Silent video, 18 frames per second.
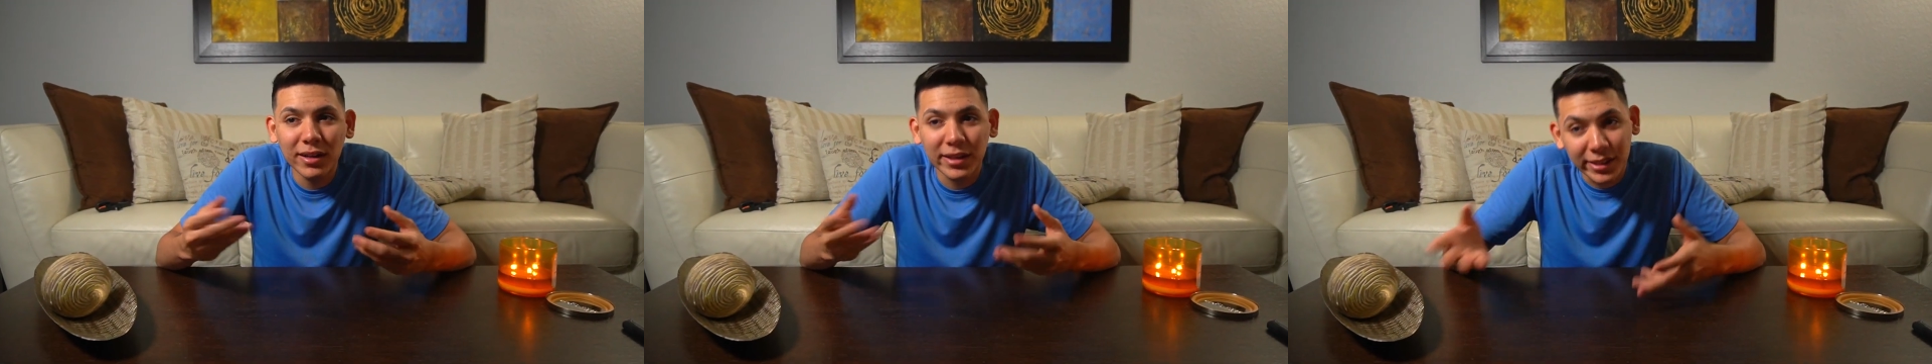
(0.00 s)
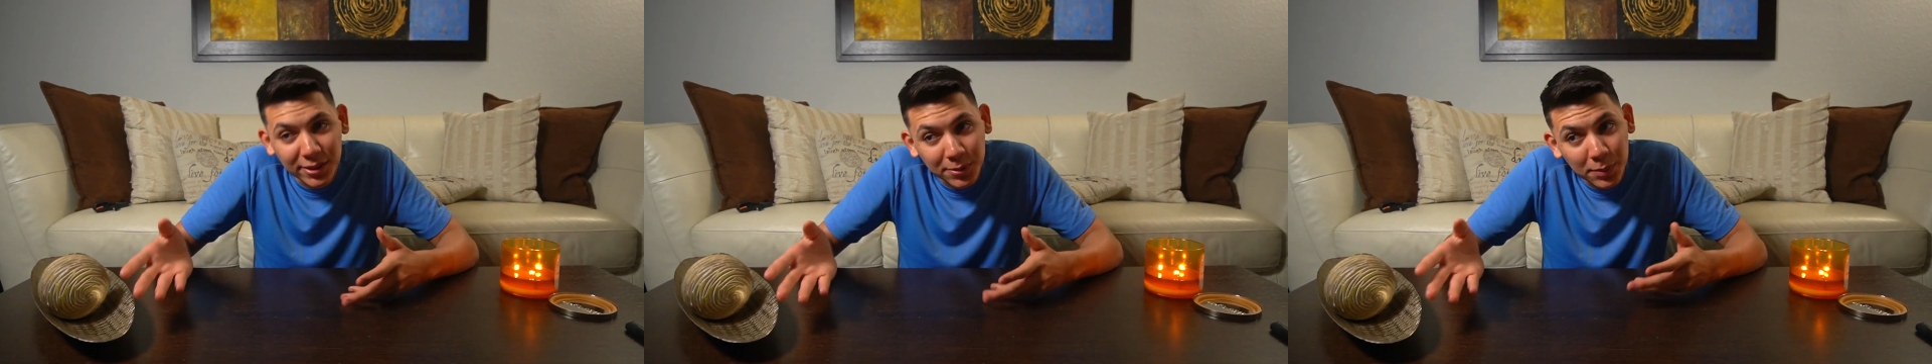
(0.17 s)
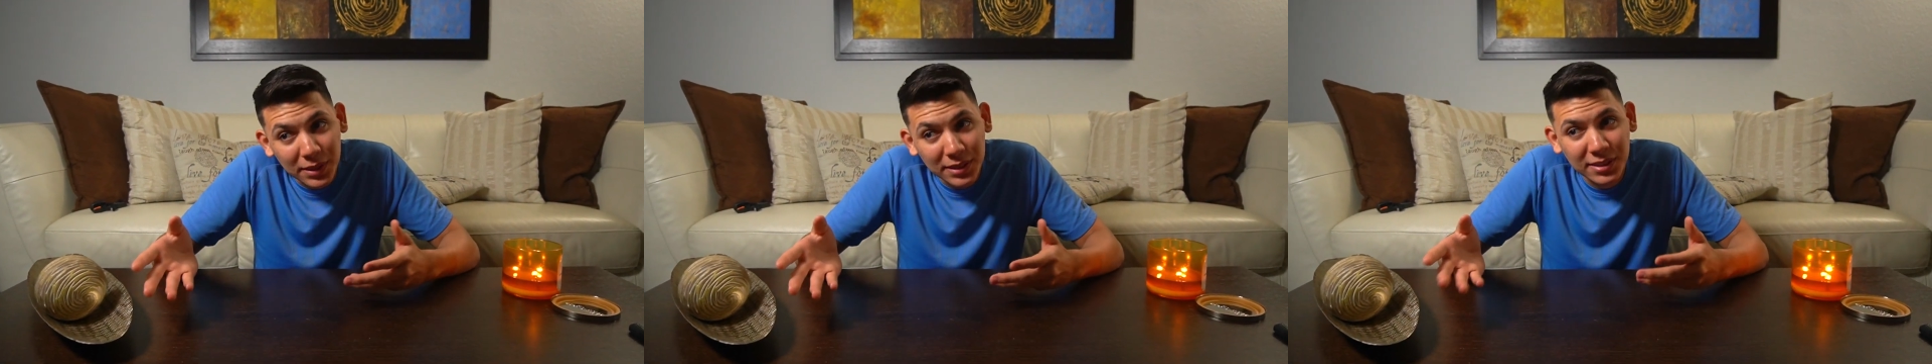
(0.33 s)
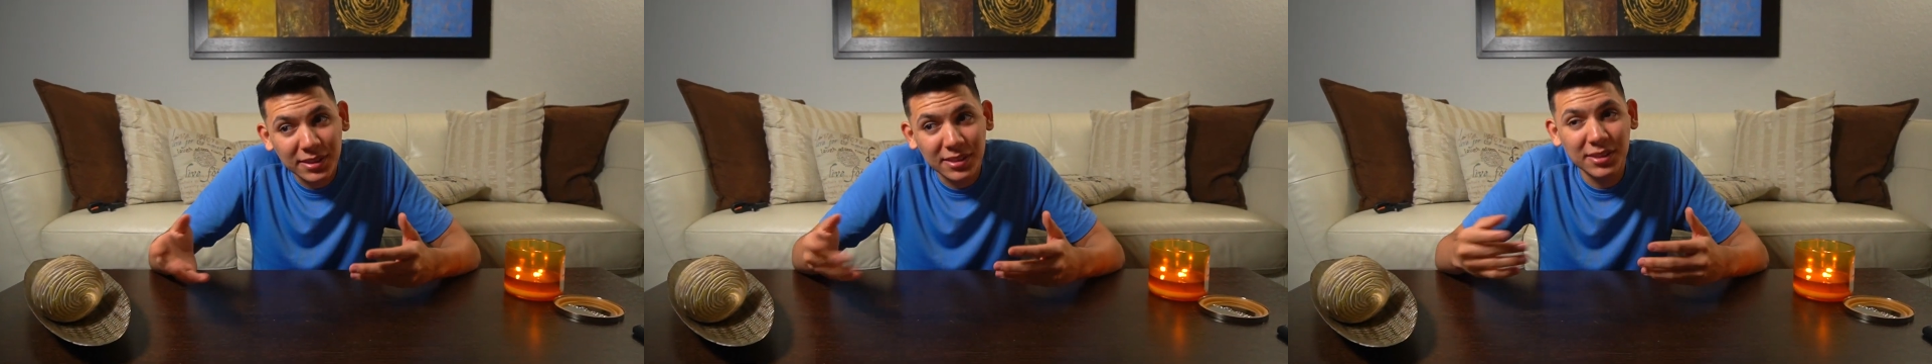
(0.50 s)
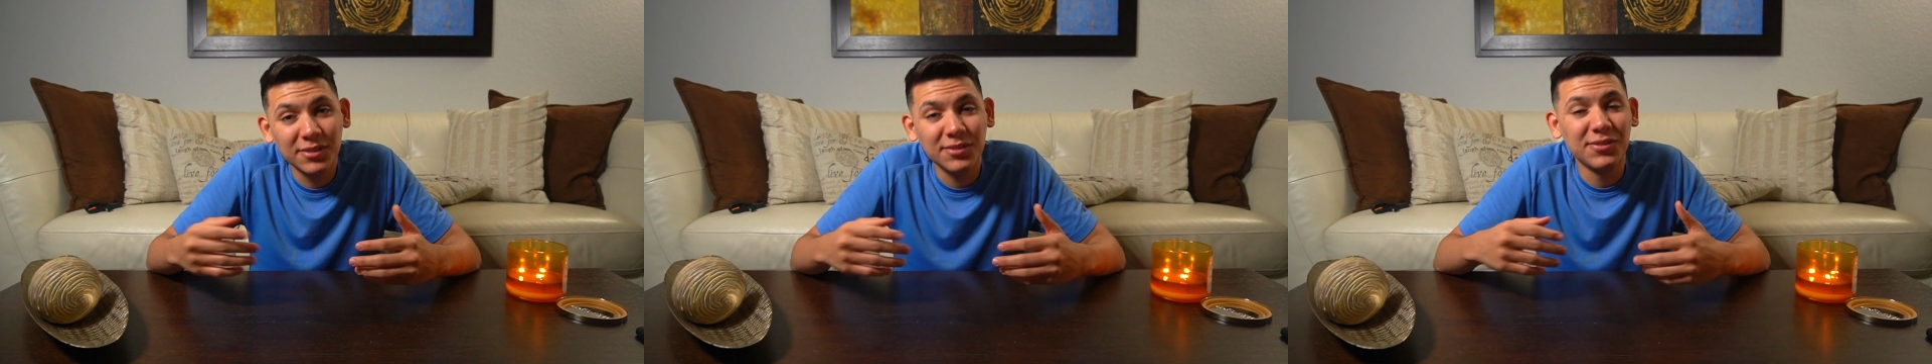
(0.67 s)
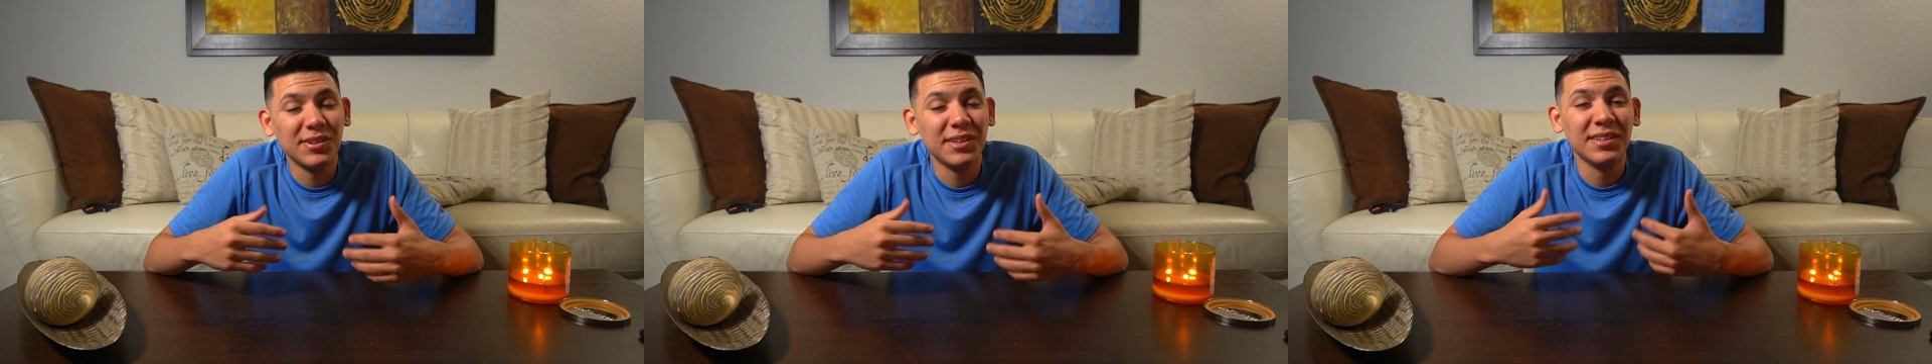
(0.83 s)

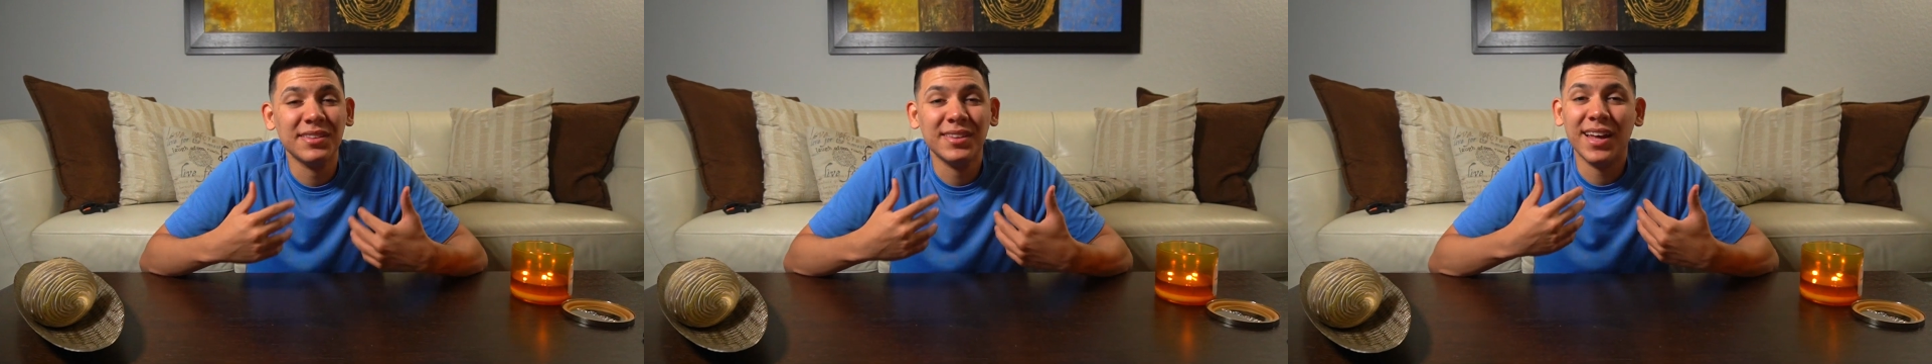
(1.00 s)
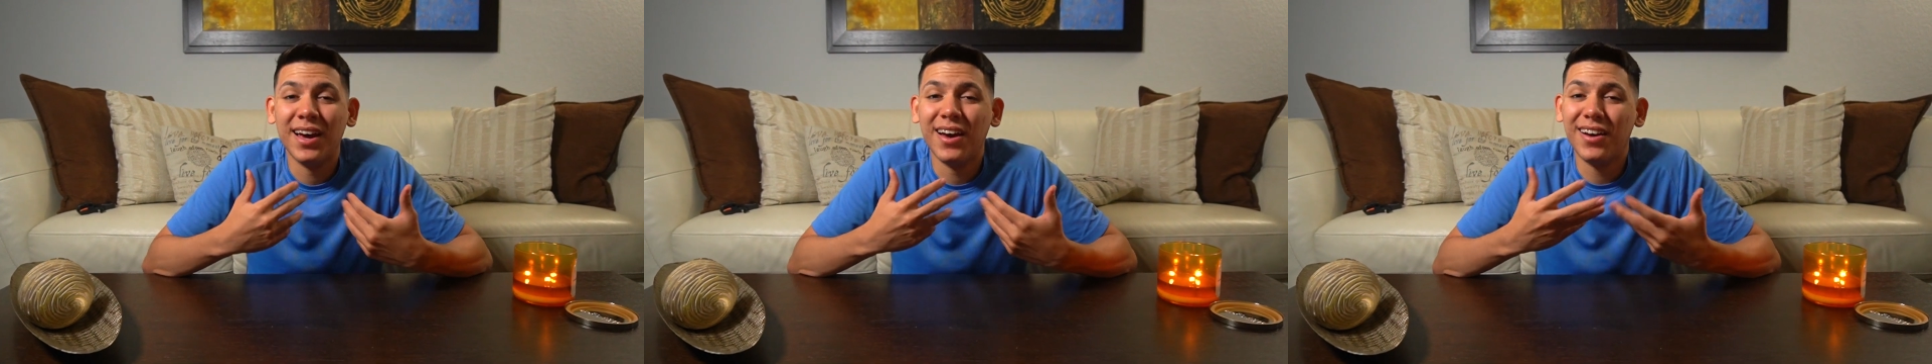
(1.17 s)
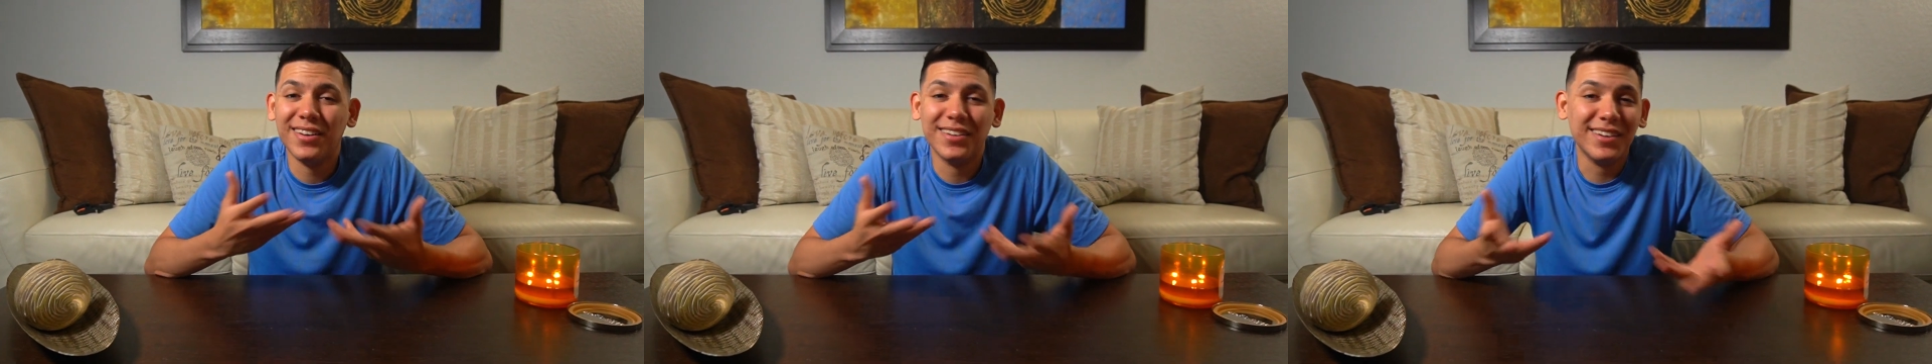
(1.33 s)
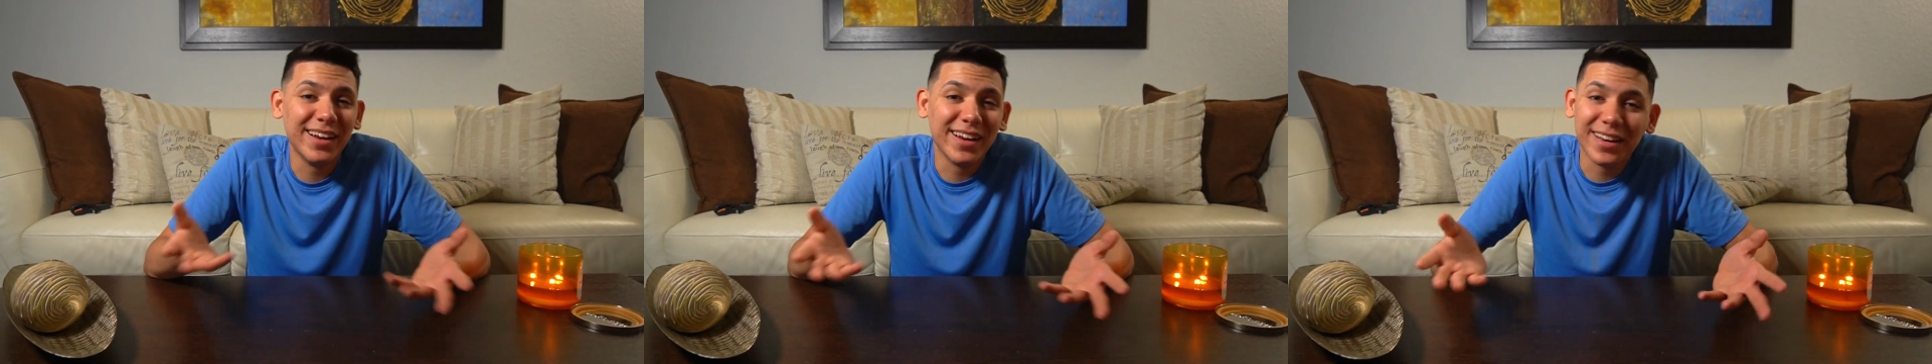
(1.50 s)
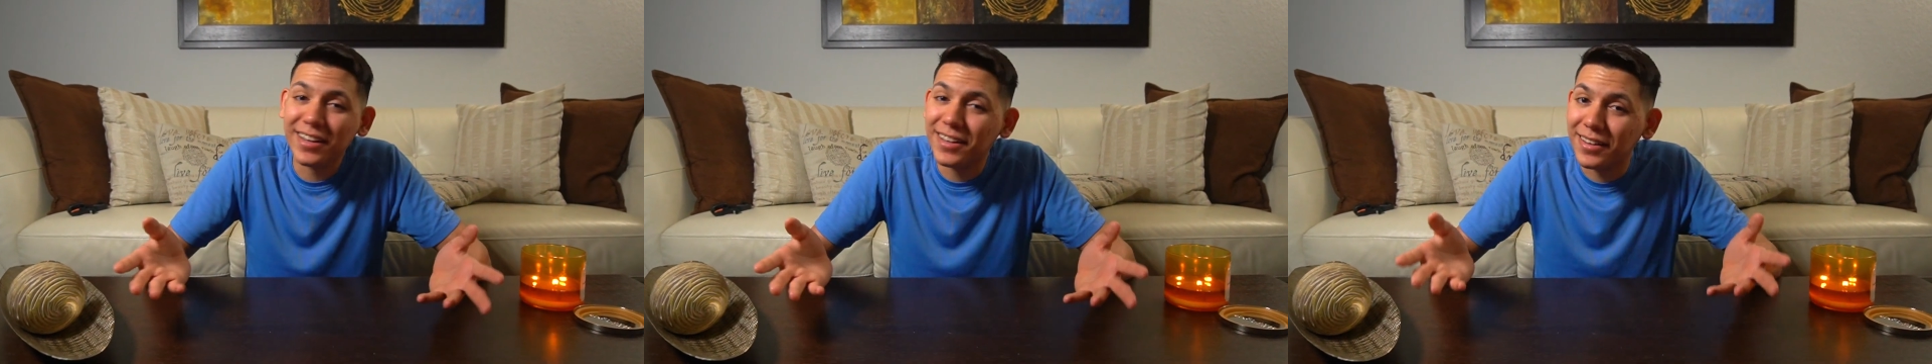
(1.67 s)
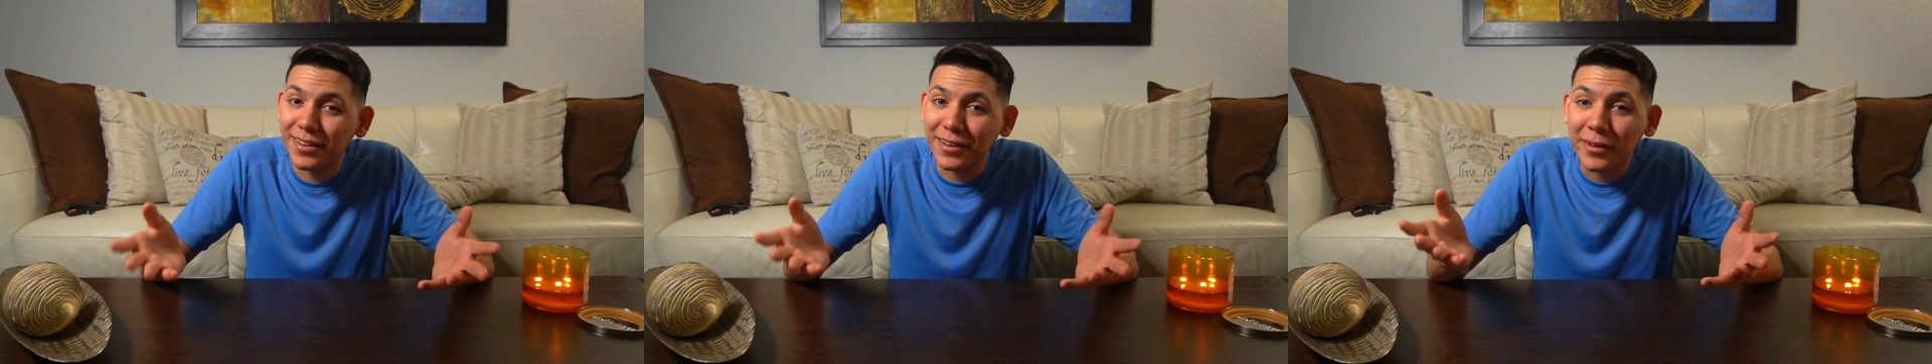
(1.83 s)
expensive and that are not
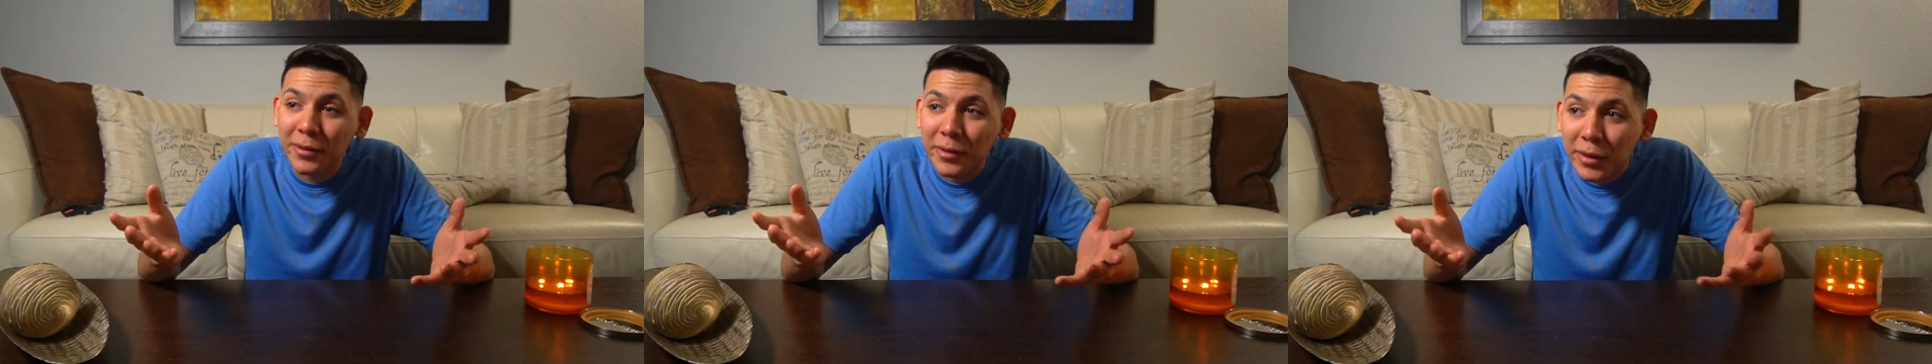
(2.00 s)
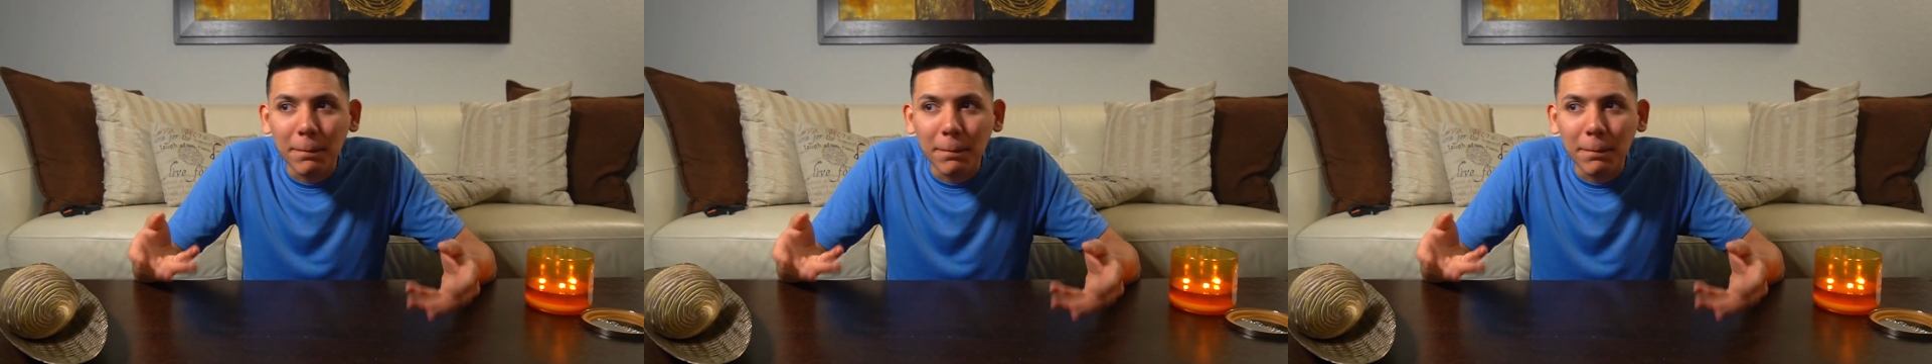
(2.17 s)
gonna